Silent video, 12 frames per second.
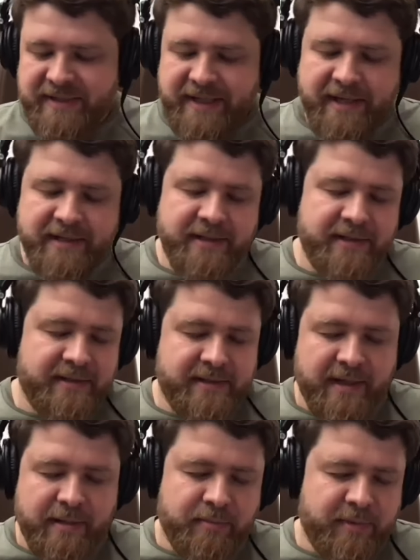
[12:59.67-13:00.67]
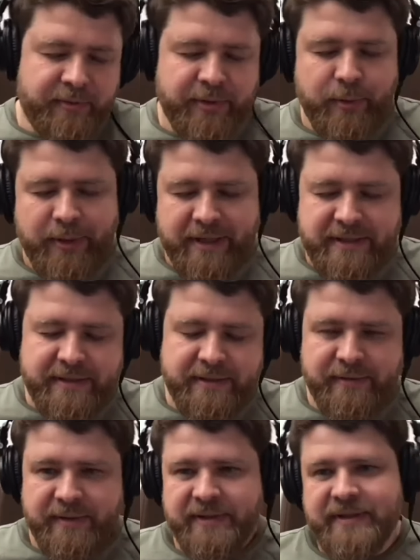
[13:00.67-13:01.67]
sent in some requests
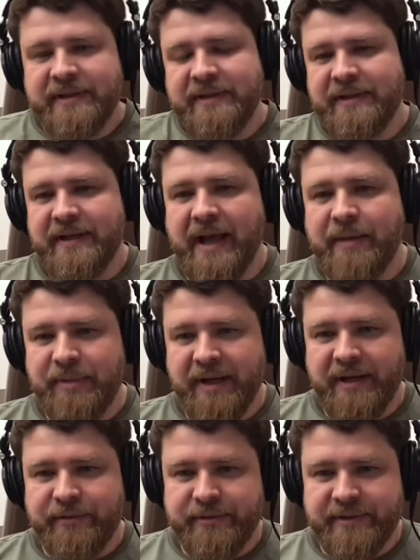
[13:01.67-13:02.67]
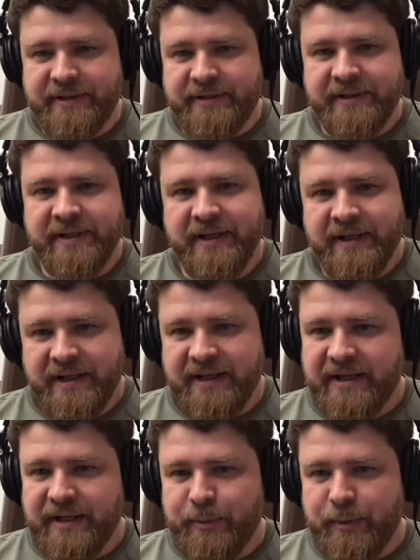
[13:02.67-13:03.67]
to these IP addresses,
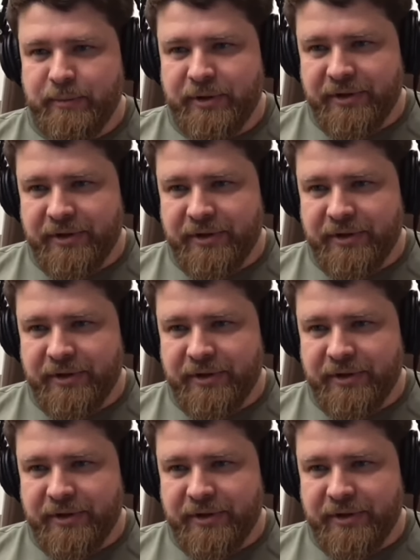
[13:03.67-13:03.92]
we